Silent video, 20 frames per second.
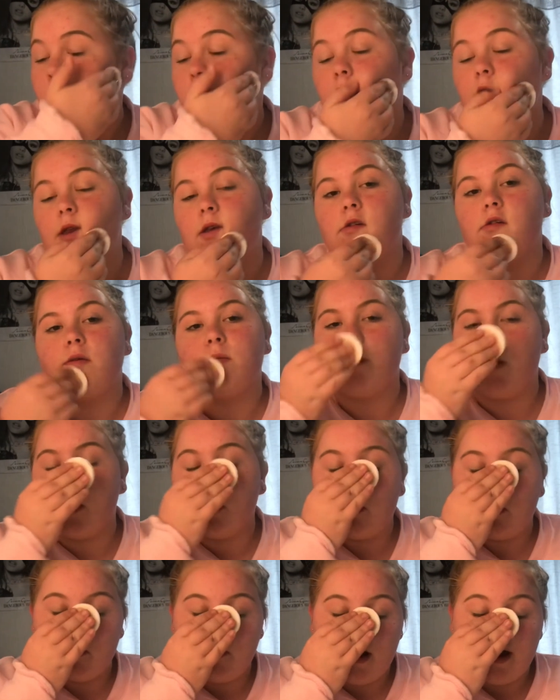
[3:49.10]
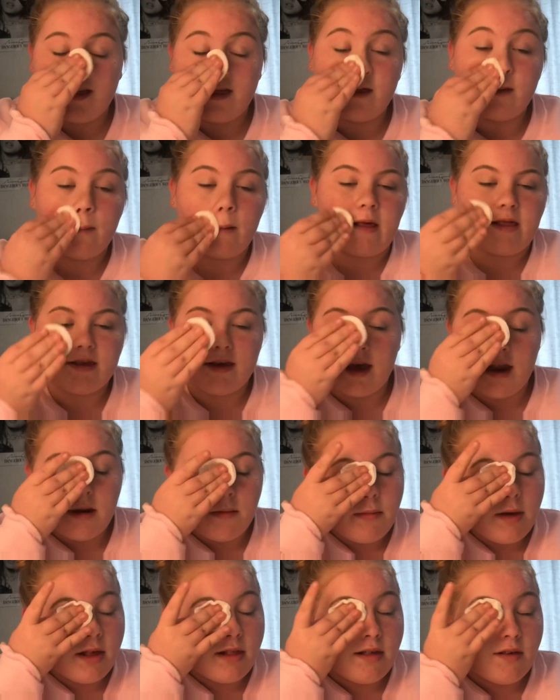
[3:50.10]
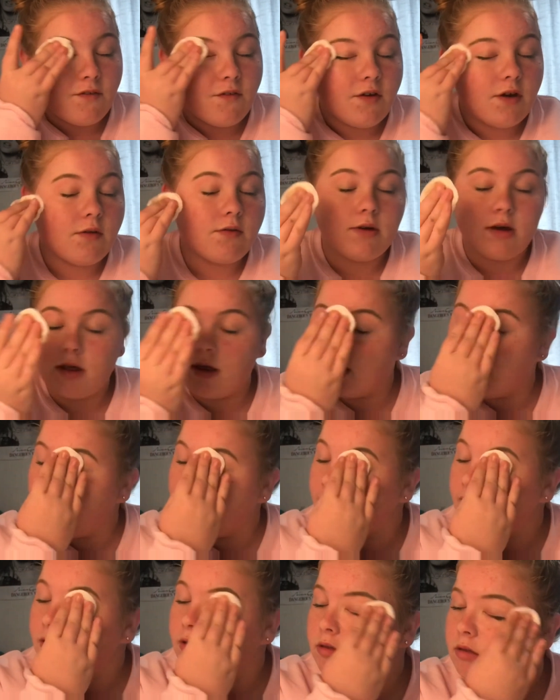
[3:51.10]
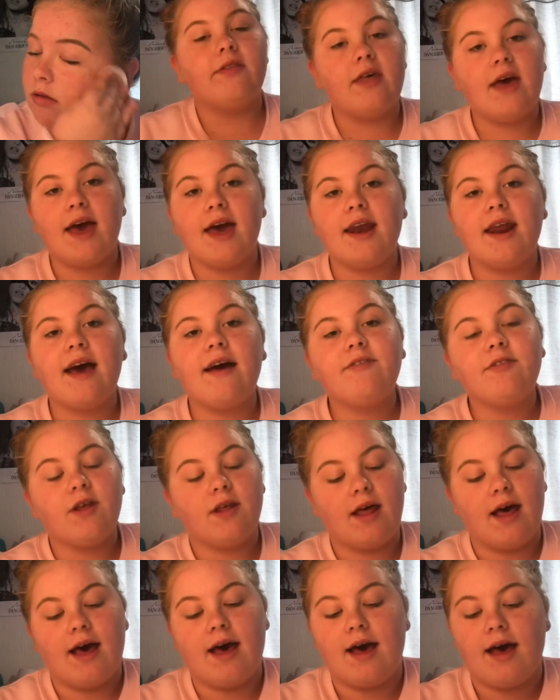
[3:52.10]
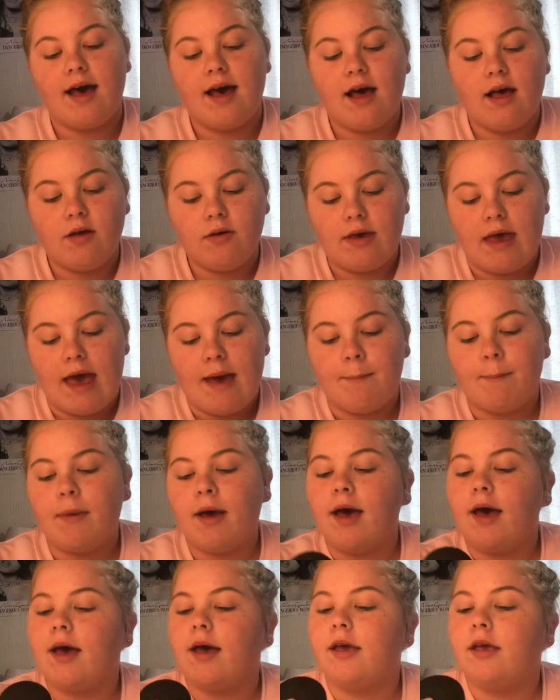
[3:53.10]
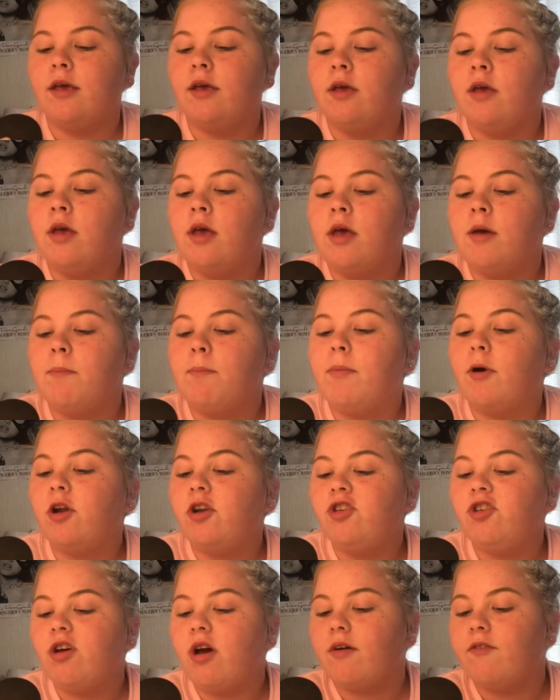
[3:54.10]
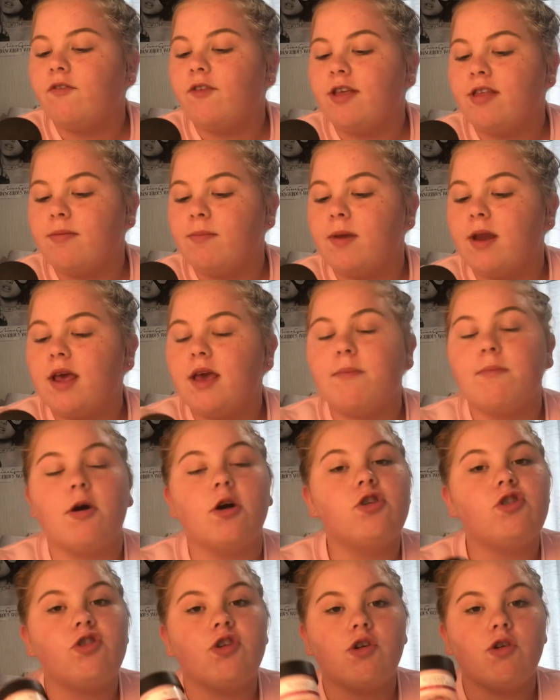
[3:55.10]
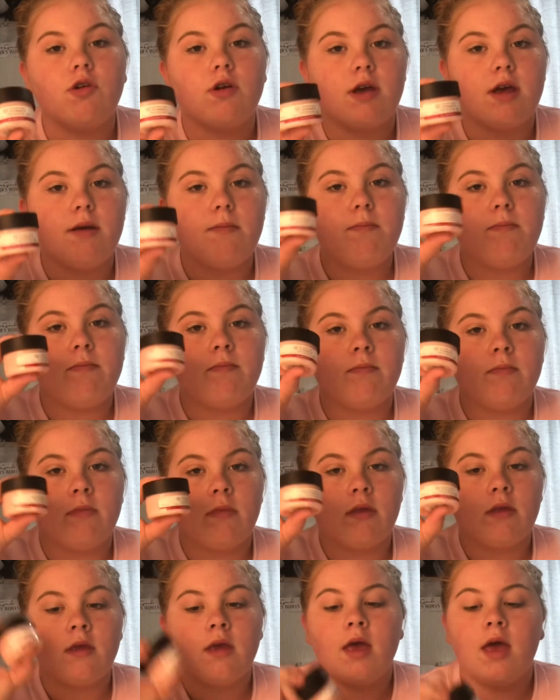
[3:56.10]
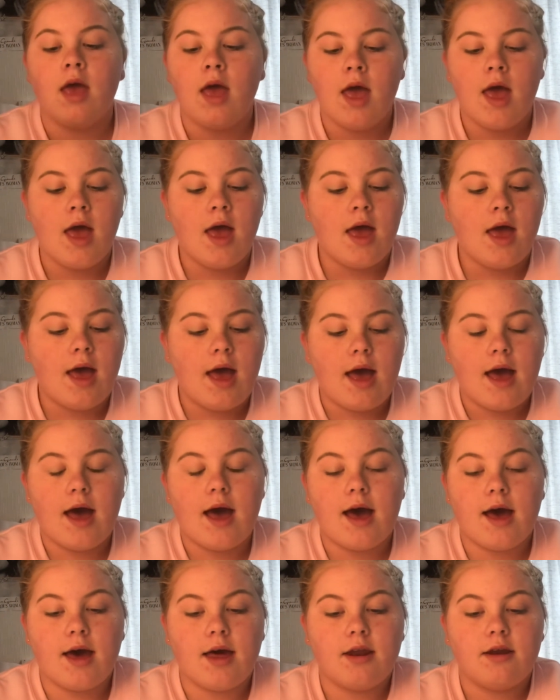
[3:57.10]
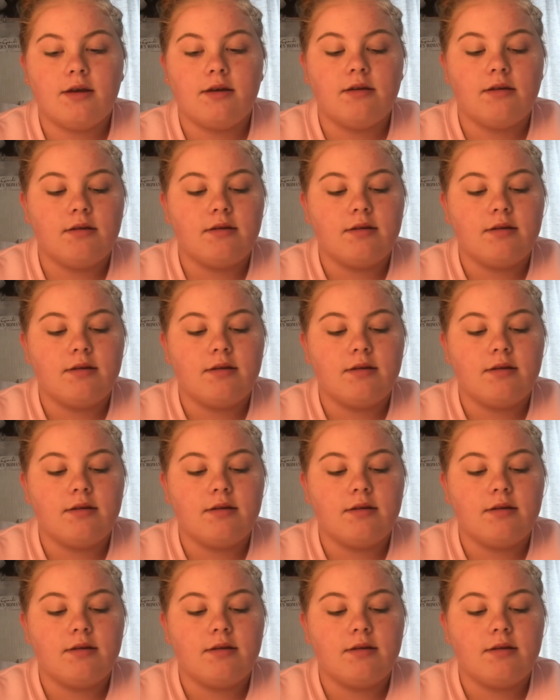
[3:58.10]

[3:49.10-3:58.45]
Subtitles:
But it just moisturises my skin and makes it feel really nice. Then after that, I'll get my Body Shop Vitamin E Moisture Cream, and